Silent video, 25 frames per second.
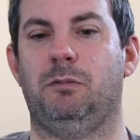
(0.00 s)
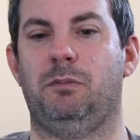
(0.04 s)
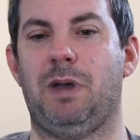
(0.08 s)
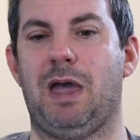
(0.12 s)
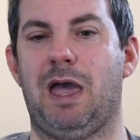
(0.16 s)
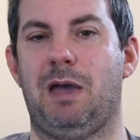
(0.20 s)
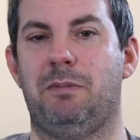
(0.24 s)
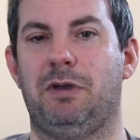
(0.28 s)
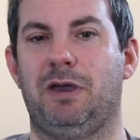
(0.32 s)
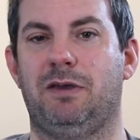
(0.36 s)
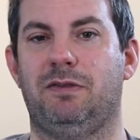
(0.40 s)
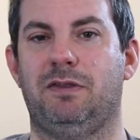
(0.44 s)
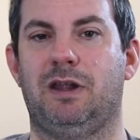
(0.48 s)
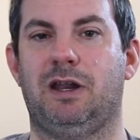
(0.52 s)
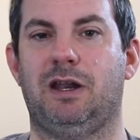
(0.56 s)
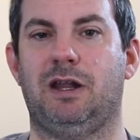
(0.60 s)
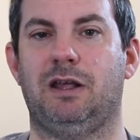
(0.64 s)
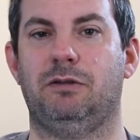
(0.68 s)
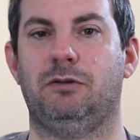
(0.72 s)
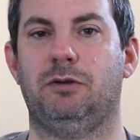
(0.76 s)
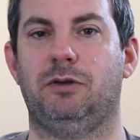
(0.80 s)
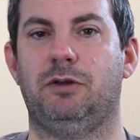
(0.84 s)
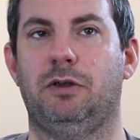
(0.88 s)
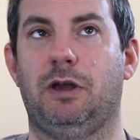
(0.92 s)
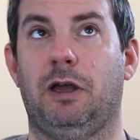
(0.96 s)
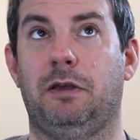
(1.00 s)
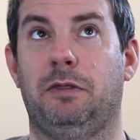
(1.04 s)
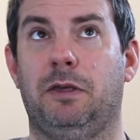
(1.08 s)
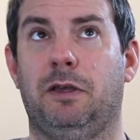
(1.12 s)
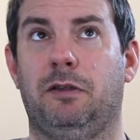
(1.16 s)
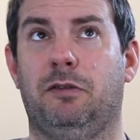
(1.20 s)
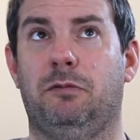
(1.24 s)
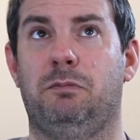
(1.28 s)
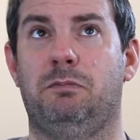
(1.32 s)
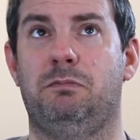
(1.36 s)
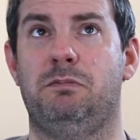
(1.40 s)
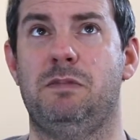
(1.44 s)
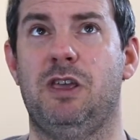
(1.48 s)
Batman that I alluded to, I think
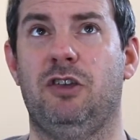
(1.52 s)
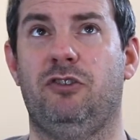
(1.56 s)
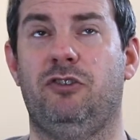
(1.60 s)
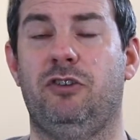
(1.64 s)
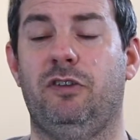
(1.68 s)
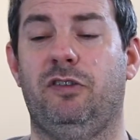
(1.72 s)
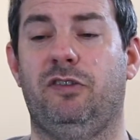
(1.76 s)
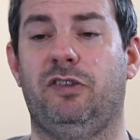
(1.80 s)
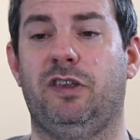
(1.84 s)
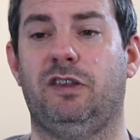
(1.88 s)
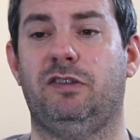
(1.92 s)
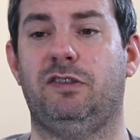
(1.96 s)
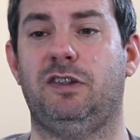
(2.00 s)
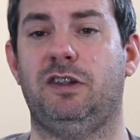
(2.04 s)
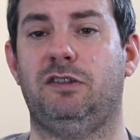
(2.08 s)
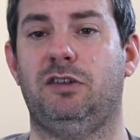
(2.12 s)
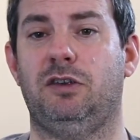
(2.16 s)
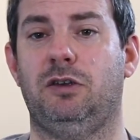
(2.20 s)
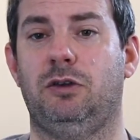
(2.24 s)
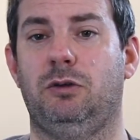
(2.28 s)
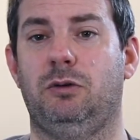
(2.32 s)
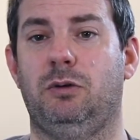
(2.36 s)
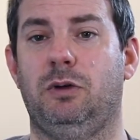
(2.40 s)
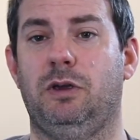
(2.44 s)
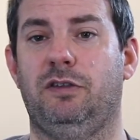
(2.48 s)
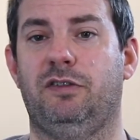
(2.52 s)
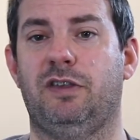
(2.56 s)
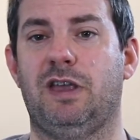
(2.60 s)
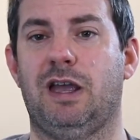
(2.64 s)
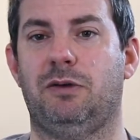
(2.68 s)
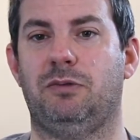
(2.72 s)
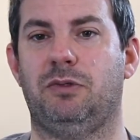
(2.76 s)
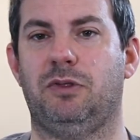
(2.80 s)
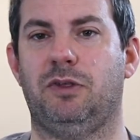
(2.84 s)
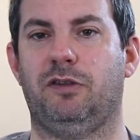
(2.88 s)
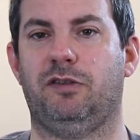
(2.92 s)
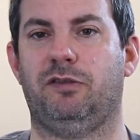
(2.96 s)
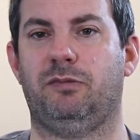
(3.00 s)
it's issue 62, is
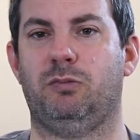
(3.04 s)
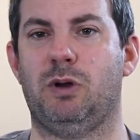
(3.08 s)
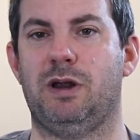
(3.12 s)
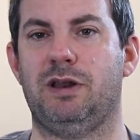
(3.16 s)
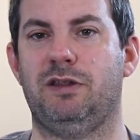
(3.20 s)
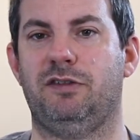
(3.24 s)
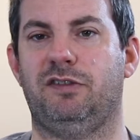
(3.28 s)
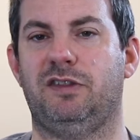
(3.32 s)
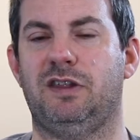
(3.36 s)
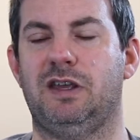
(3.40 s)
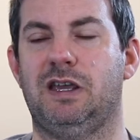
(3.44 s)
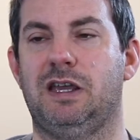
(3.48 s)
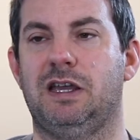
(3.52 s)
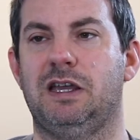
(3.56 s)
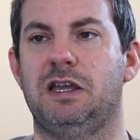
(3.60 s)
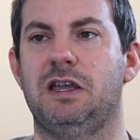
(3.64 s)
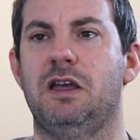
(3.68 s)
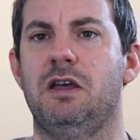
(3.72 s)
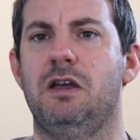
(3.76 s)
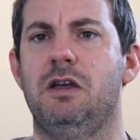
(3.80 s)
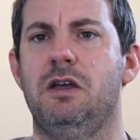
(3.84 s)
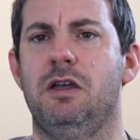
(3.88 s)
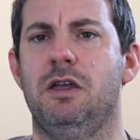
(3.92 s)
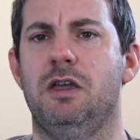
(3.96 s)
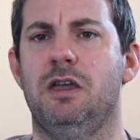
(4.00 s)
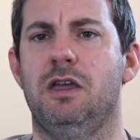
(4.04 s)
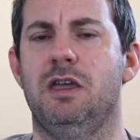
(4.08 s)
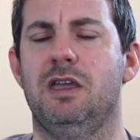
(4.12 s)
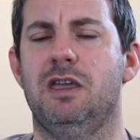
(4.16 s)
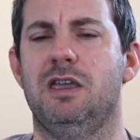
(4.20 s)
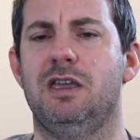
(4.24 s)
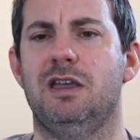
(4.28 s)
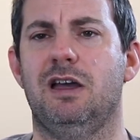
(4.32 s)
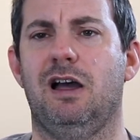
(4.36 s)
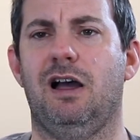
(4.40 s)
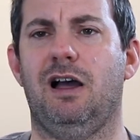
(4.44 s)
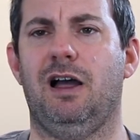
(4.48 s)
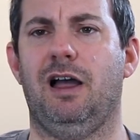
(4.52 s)
out this Wednesday.
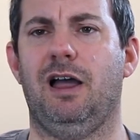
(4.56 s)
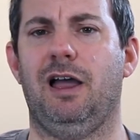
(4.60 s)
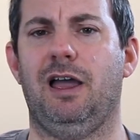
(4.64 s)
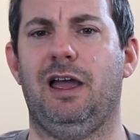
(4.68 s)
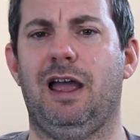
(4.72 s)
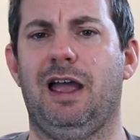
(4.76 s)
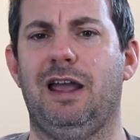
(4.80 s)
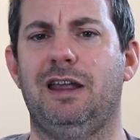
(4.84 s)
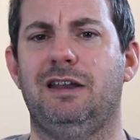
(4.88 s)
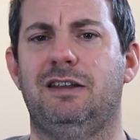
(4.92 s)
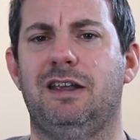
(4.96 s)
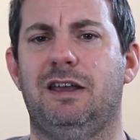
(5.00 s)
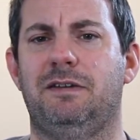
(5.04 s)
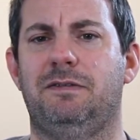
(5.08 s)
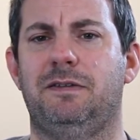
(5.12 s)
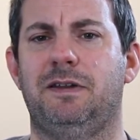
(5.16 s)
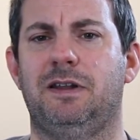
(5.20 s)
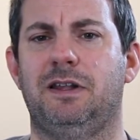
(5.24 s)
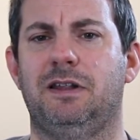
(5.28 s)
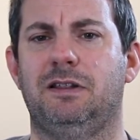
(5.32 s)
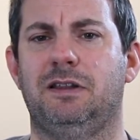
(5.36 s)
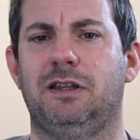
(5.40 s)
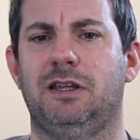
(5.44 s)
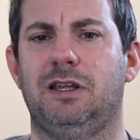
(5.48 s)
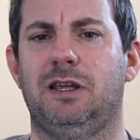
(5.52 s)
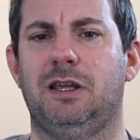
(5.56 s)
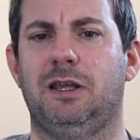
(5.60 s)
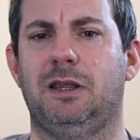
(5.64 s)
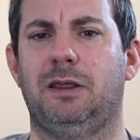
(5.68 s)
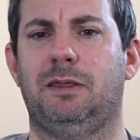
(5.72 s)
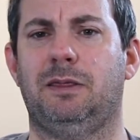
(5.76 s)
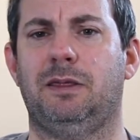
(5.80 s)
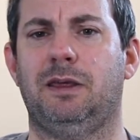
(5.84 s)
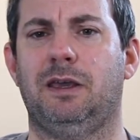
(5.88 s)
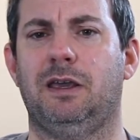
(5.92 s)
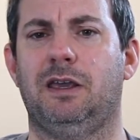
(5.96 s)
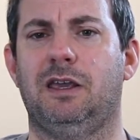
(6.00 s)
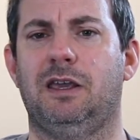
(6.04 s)
I definitely
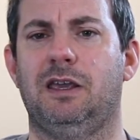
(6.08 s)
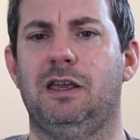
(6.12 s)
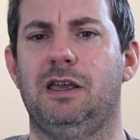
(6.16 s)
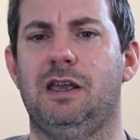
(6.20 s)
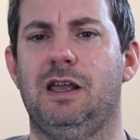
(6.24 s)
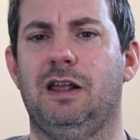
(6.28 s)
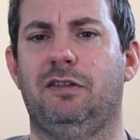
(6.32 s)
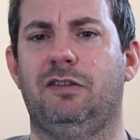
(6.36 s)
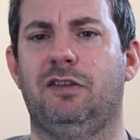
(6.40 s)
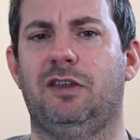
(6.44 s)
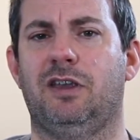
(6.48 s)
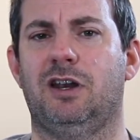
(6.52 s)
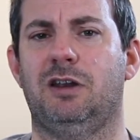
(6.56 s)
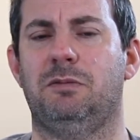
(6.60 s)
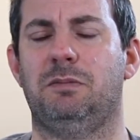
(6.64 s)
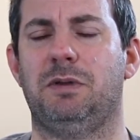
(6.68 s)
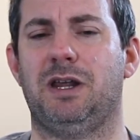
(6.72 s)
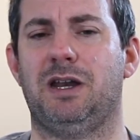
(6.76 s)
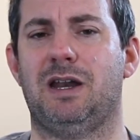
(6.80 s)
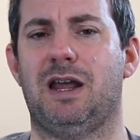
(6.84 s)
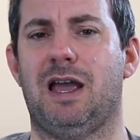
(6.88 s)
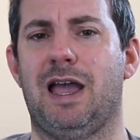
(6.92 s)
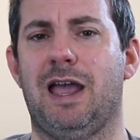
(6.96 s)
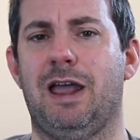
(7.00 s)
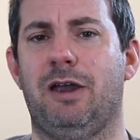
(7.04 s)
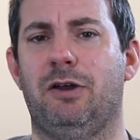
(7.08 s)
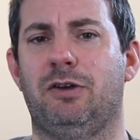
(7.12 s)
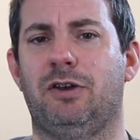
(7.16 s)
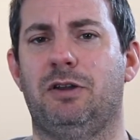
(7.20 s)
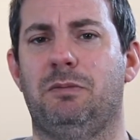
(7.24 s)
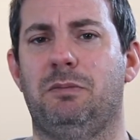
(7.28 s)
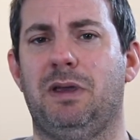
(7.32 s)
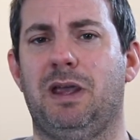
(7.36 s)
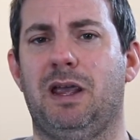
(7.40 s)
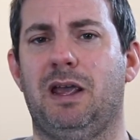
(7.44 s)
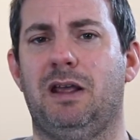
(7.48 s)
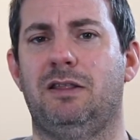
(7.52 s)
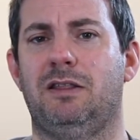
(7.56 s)
think it's going to be in higher
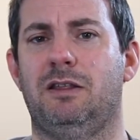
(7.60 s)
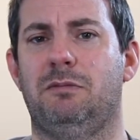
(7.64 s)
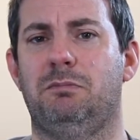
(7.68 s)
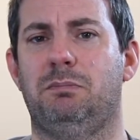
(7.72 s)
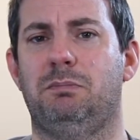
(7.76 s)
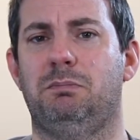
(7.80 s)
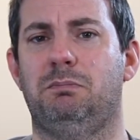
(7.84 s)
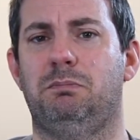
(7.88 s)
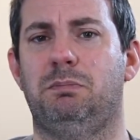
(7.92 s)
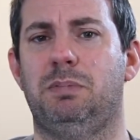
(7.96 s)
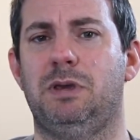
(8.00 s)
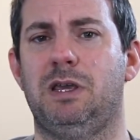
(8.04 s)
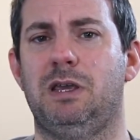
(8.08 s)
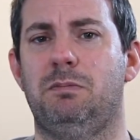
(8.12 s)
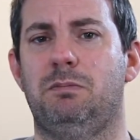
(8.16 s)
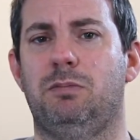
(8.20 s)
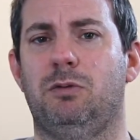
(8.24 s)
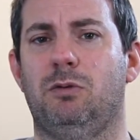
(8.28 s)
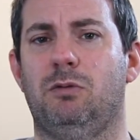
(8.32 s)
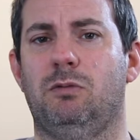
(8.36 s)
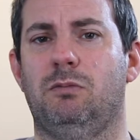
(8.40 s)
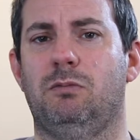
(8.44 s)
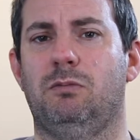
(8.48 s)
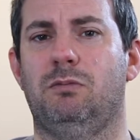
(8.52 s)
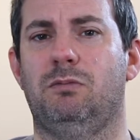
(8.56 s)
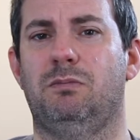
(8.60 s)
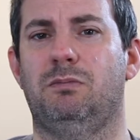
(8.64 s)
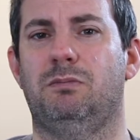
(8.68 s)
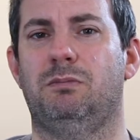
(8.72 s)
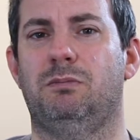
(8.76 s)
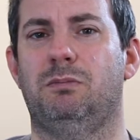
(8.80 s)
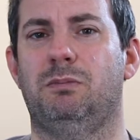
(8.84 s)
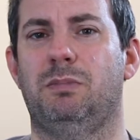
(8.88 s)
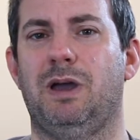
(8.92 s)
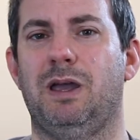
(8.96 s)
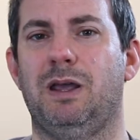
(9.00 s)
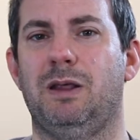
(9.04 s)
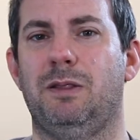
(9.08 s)
demand than people
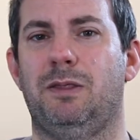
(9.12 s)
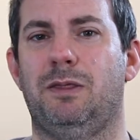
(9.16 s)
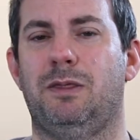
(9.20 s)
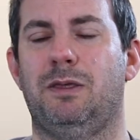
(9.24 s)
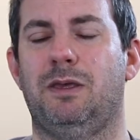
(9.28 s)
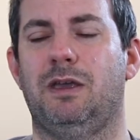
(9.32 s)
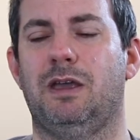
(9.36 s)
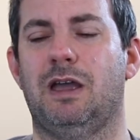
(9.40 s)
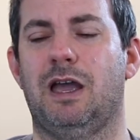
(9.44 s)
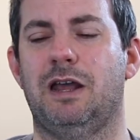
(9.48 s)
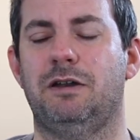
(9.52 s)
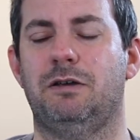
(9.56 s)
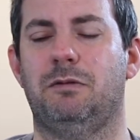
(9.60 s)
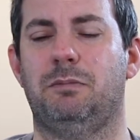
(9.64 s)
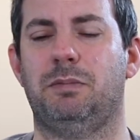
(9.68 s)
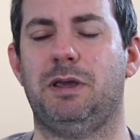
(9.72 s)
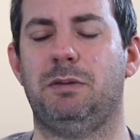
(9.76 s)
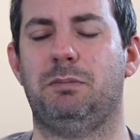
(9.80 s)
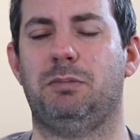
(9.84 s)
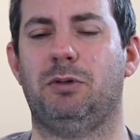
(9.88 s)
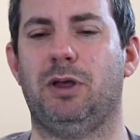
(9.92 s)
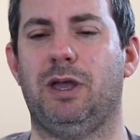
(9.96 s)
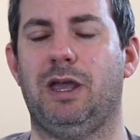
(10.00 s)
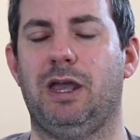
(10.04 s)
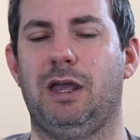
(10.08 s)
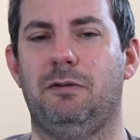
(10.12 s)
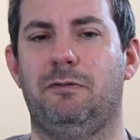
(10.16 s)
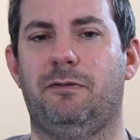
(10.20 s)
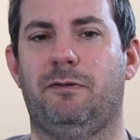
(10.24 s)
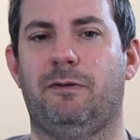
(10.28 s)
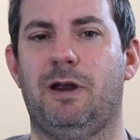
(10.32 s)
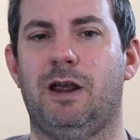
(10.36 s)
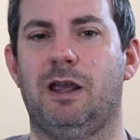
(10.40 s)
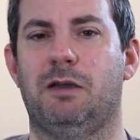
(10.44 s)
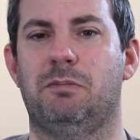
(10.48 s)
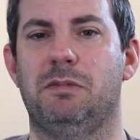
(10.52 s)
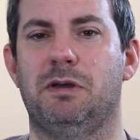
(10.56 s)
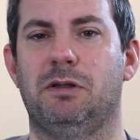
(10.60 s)
might think. I know people hate
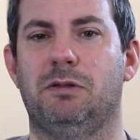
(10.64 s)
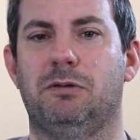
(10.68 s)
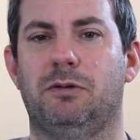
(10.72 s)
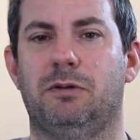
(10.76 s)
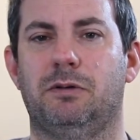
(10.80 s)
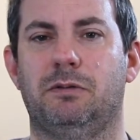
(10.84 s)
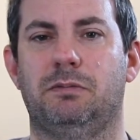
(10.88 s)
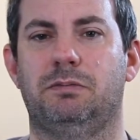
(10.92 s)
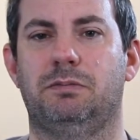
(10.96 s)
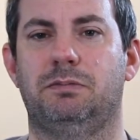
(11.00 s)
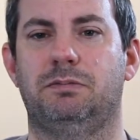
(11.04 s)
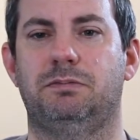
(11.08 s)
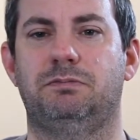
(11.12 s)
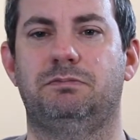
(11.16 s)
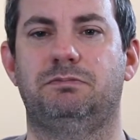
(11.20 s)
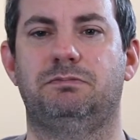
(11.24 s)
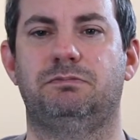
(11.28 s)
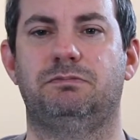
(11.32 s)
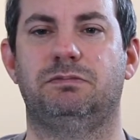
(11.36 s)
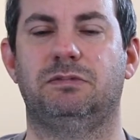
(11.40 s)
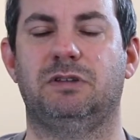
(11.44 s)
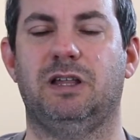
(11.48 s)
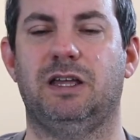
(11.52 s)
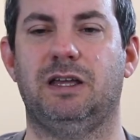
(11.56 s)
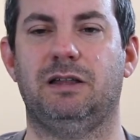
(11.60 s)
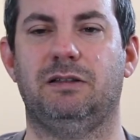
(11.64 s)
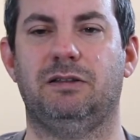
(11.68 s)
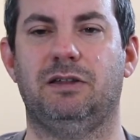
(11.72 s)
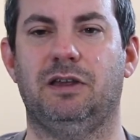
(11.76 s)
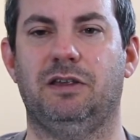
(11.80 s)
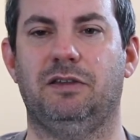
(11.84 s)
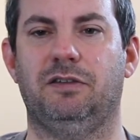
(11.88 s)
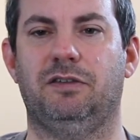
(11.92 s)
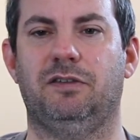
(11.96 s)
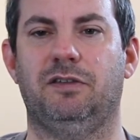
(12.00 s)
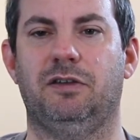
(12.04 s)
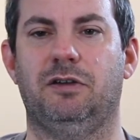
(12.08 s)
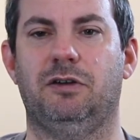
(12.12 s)
Frank Miller
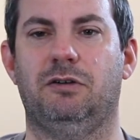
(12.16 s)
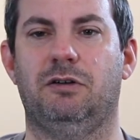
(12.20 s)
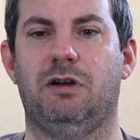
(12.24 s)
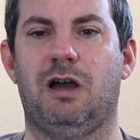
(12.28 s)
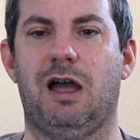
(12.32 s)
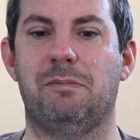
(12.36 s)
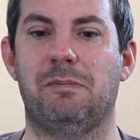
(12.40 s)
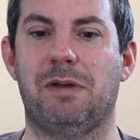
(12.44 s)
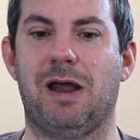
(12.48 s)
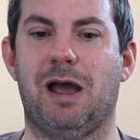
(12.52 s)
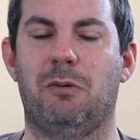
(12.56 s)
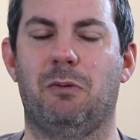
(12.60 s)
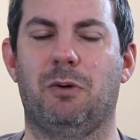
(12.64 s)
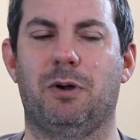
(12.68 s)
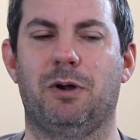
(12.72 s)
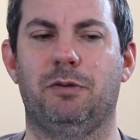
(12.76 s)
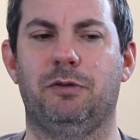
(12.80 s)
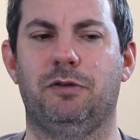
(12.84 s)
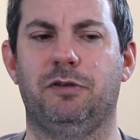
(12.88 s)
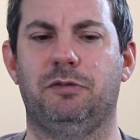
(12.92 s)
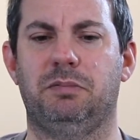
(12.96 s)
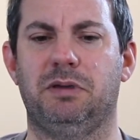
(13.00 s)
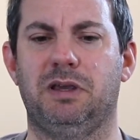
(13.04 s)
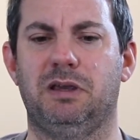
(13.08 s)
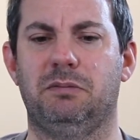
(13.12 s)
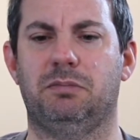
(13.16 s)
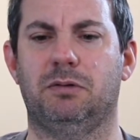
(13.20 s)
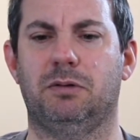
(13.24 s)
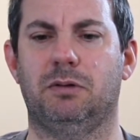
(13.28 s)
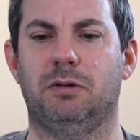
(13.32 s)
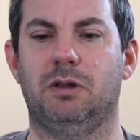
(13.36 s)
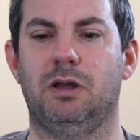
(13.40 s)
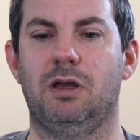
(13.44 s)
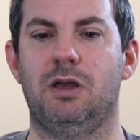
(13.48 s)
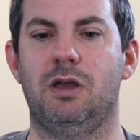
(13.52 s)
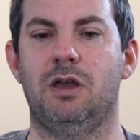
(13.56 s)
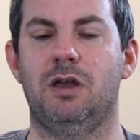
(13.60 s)
lately, so I'm not one of those people.